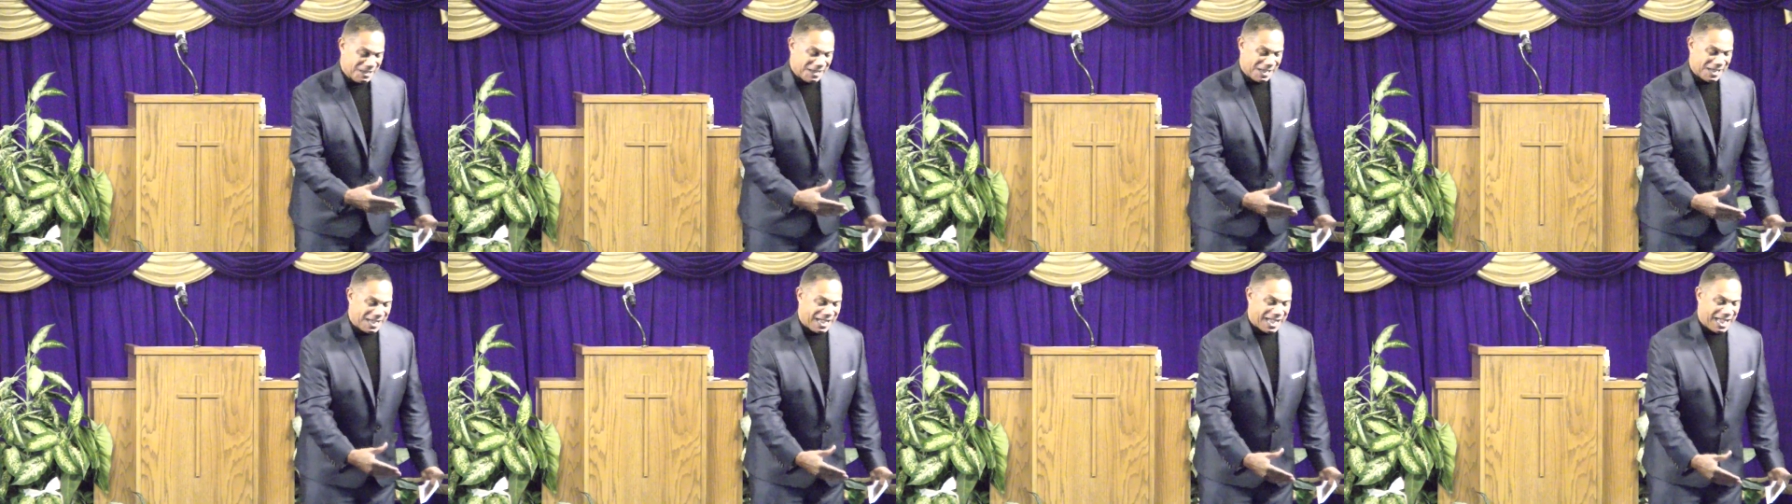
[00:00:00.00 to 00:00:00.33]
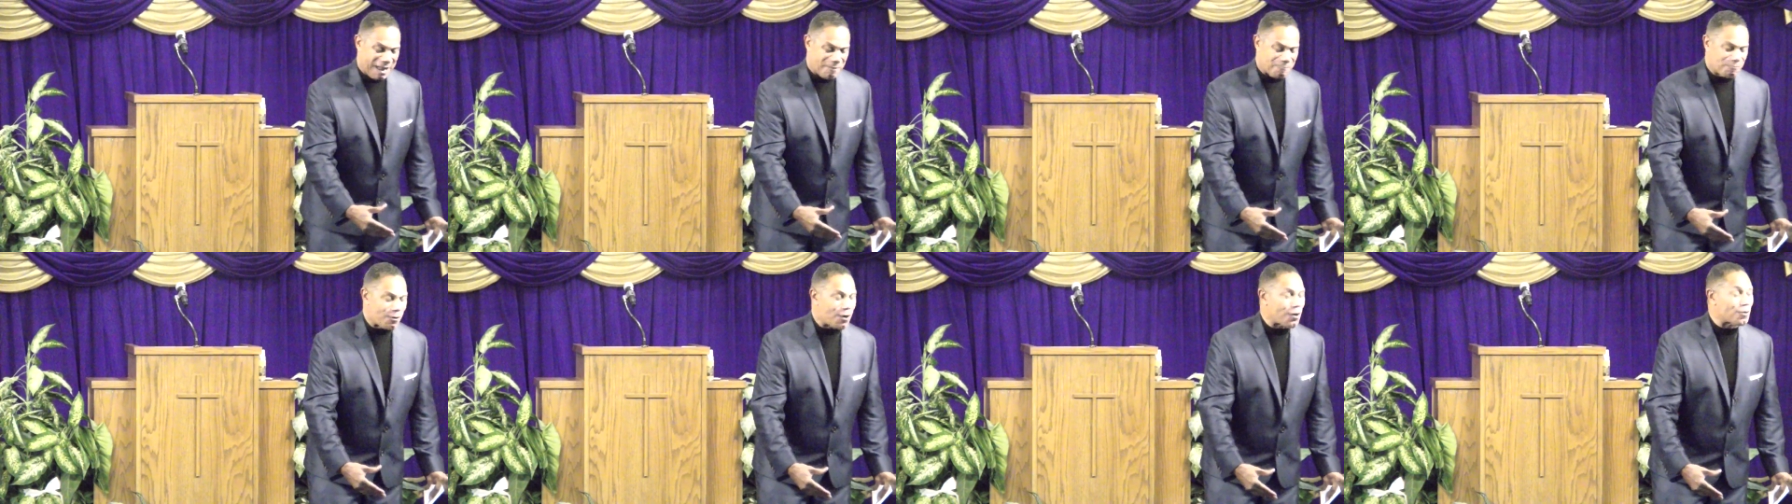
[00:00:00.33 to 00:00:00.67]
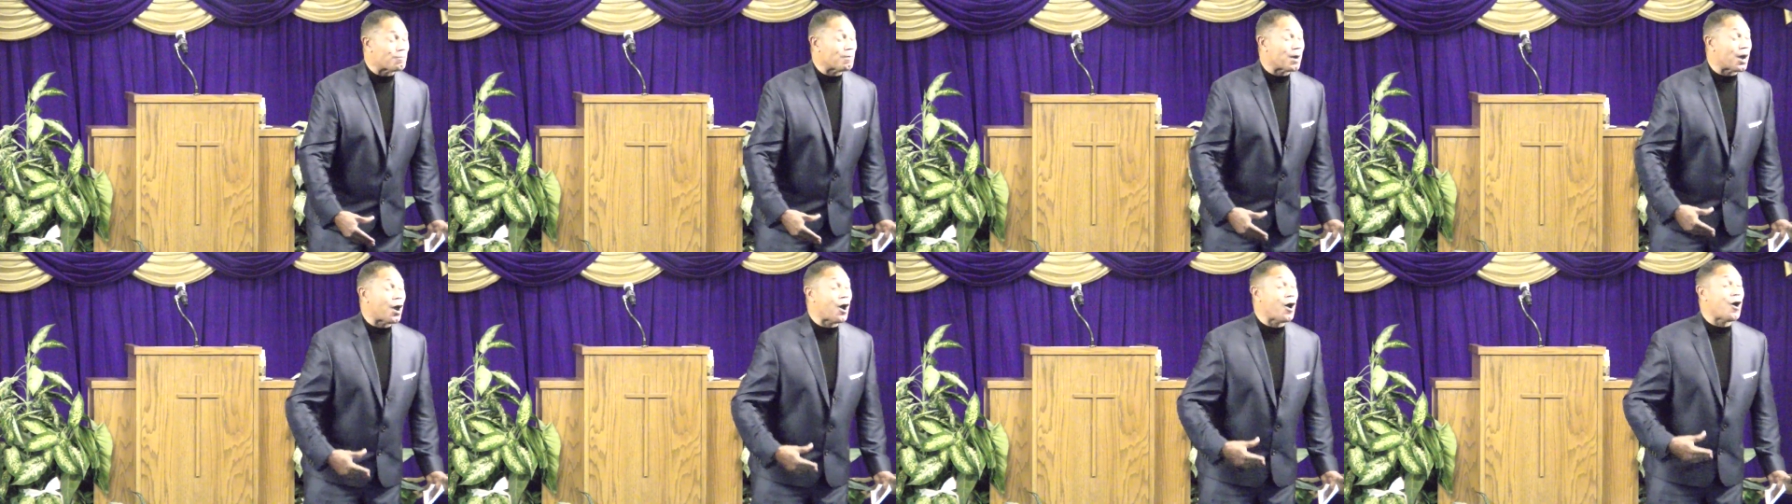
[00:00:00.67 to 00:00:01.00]
I
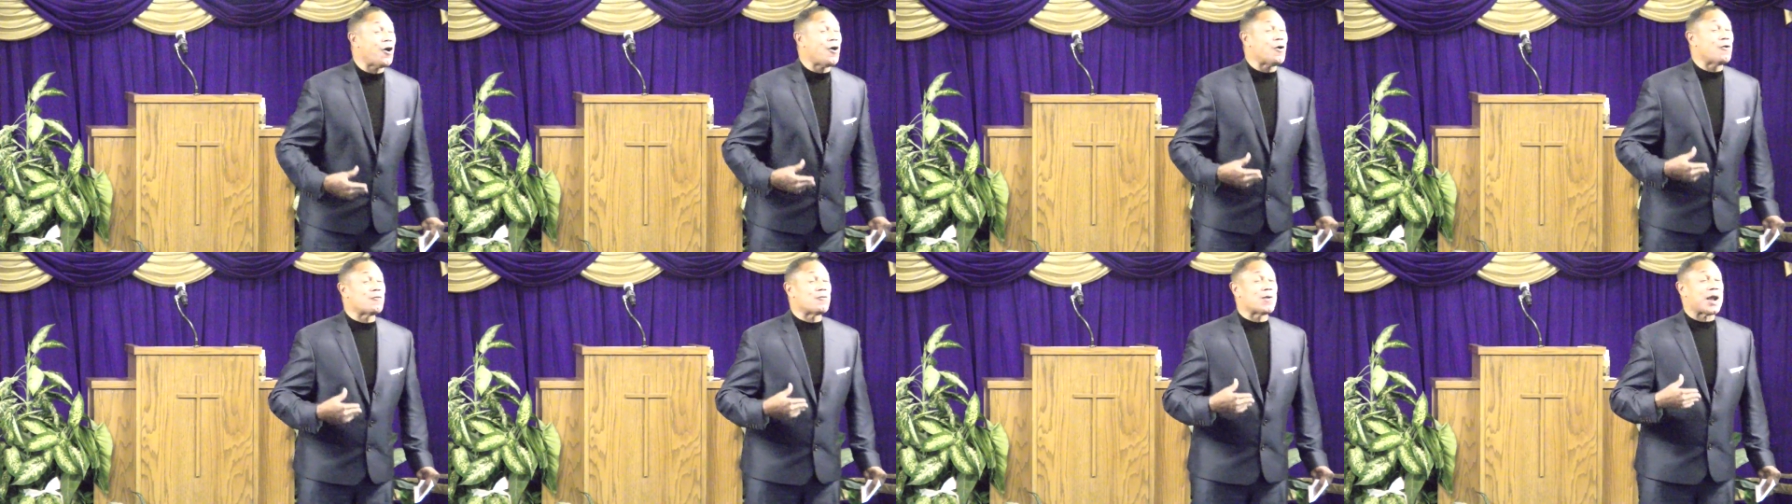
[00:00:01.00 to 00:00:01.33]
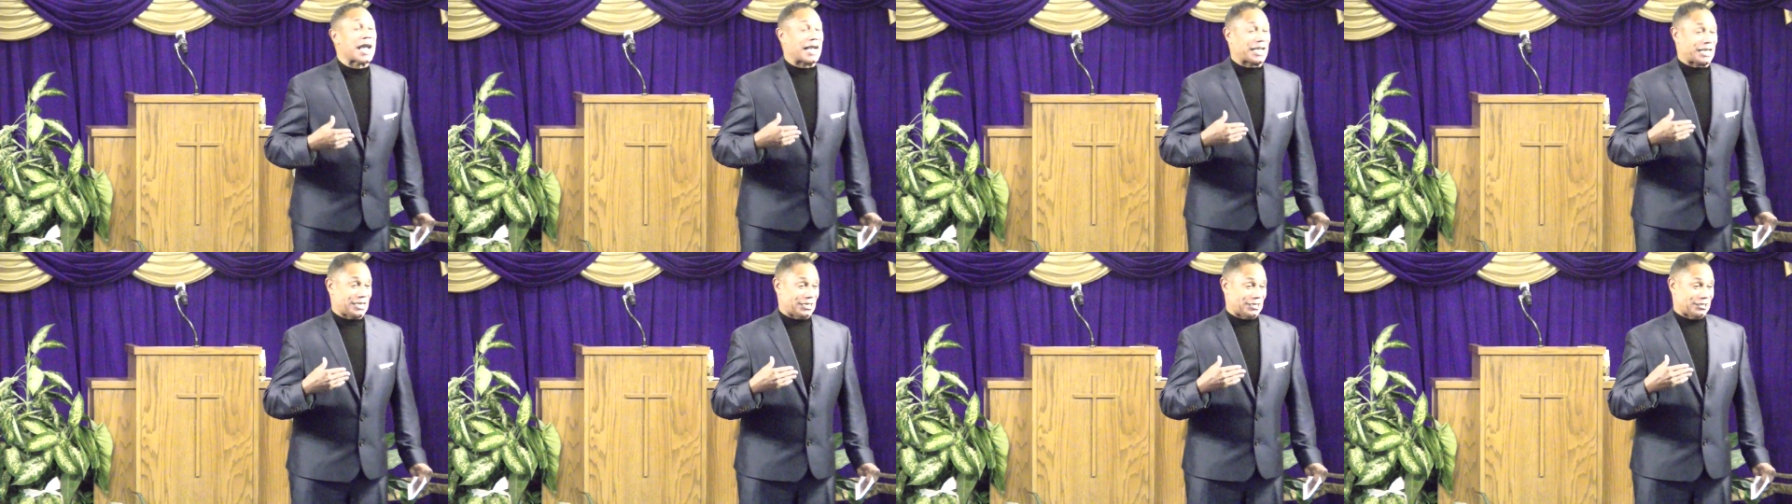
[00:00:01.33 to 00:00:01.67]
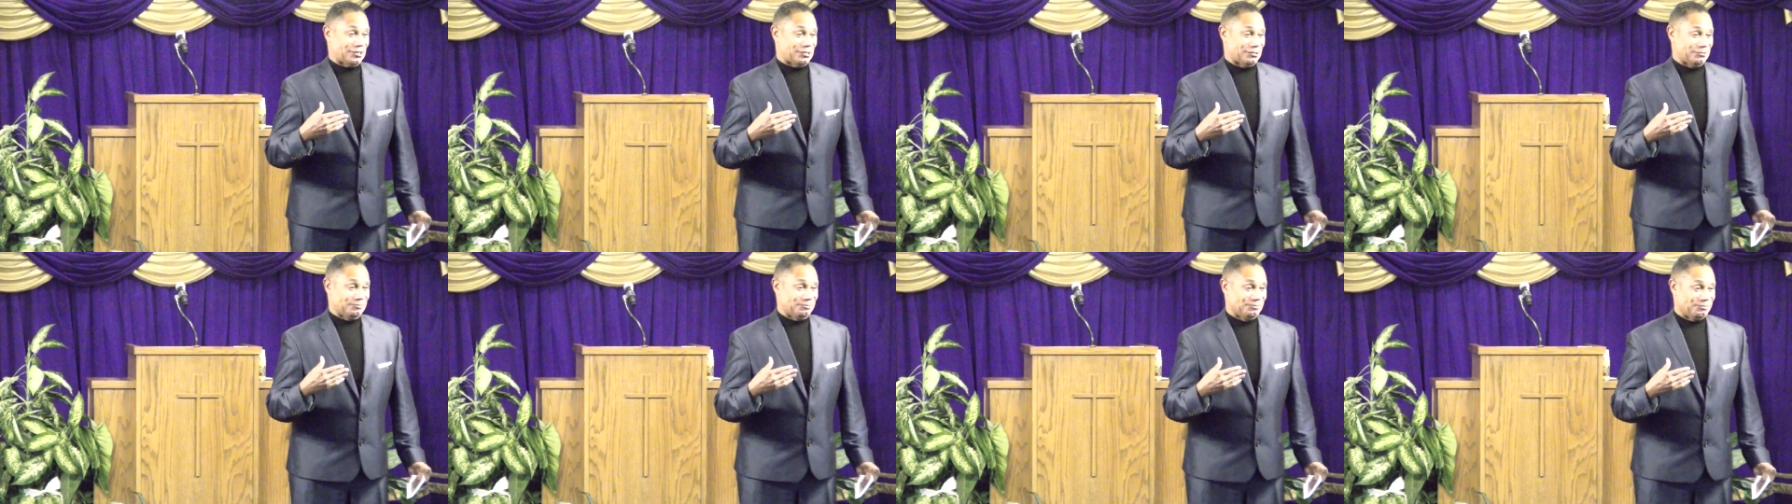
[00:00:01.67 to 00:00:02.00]
broke my own record
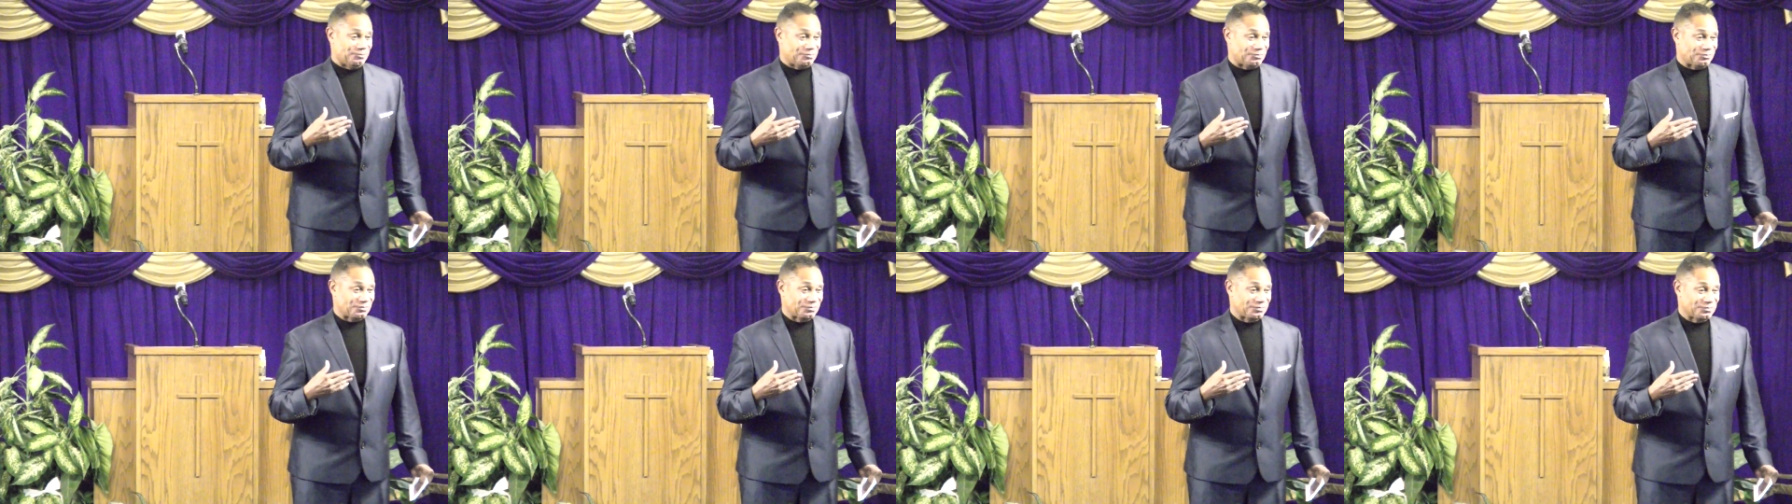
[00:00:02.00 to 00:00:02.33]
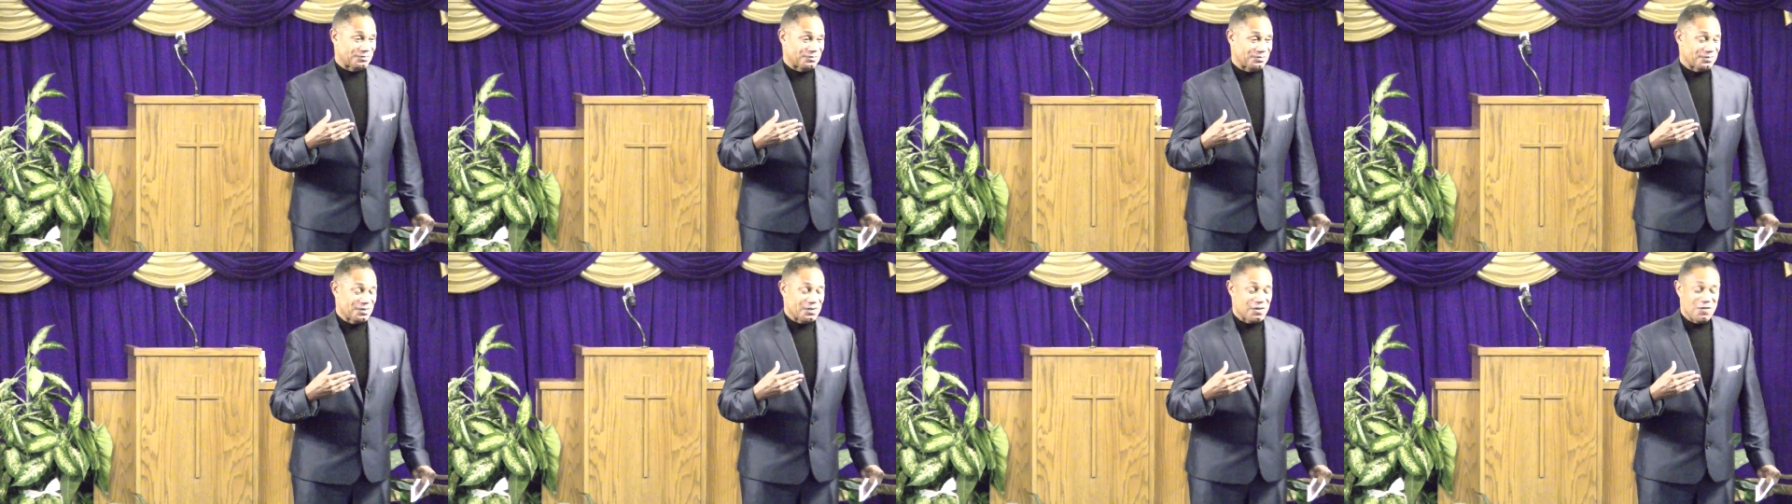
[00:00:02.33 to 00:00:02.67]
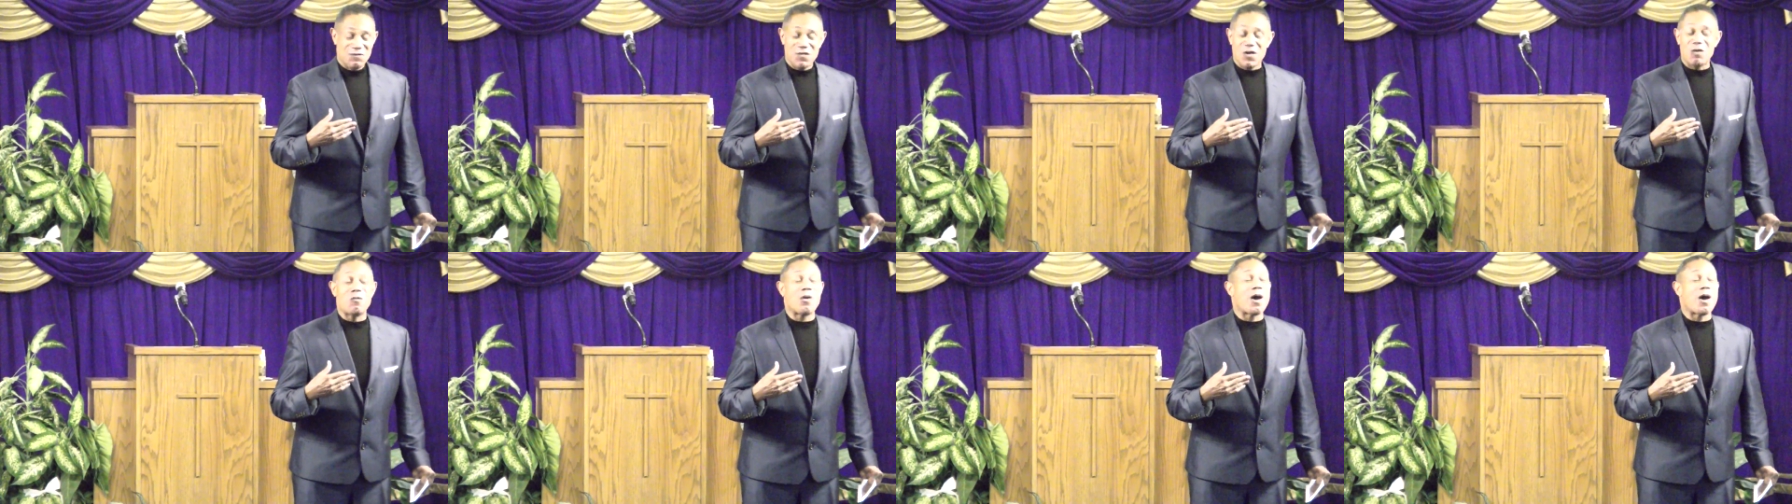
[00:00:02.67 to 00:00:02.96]
for